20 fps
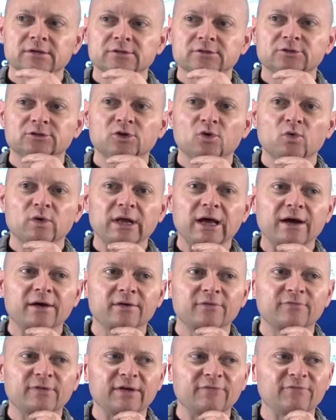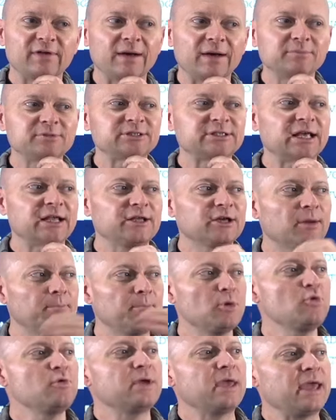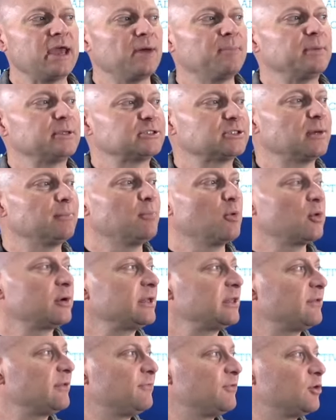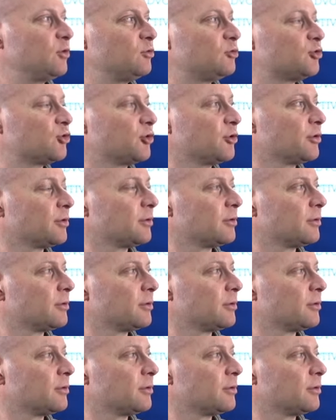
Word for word: So when I, if, if I'm selling a boot camp at some point in the future,